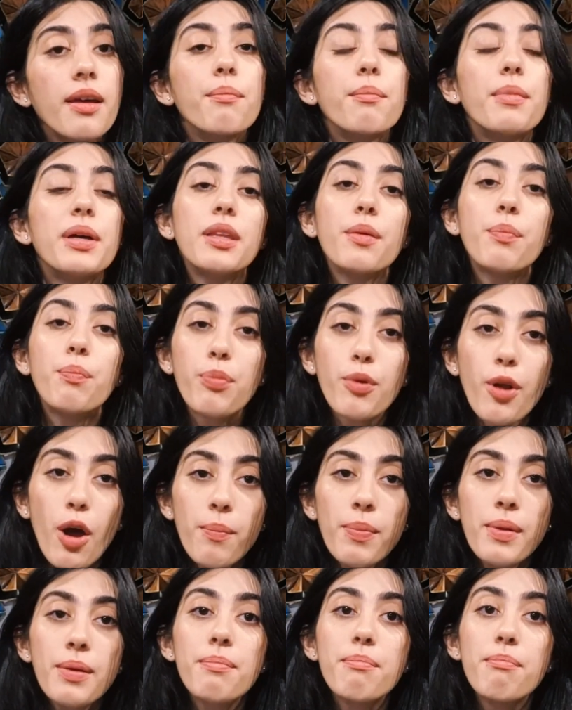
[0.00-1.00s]
But the
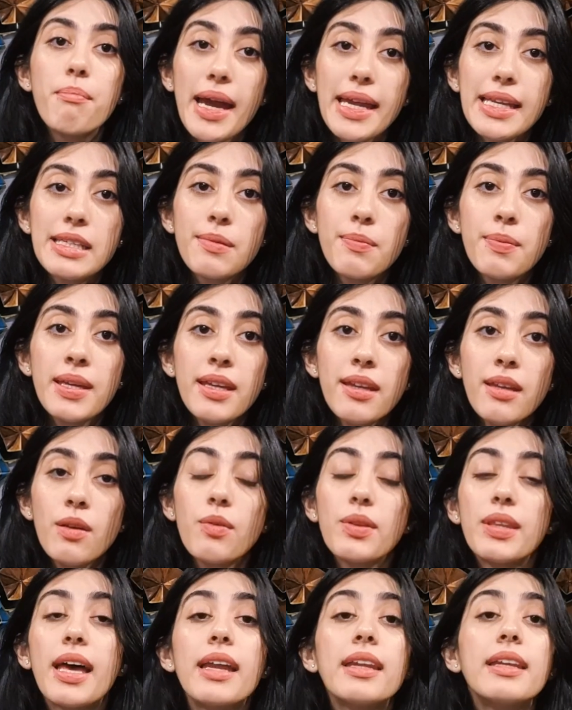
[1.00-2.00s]
problem might be
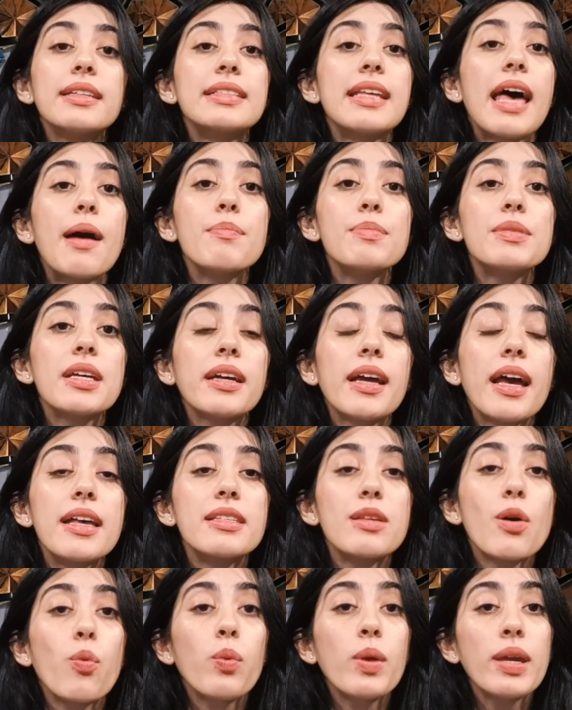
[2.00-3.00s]
that Samsung
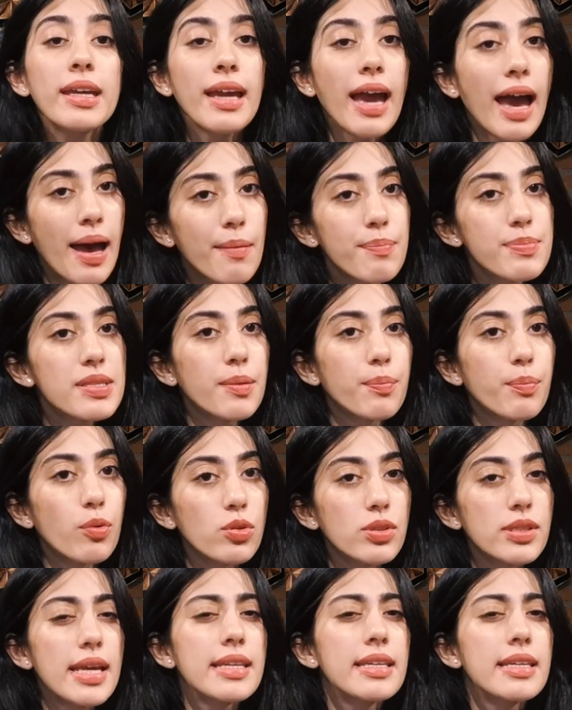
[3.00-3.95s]
has a weak app support,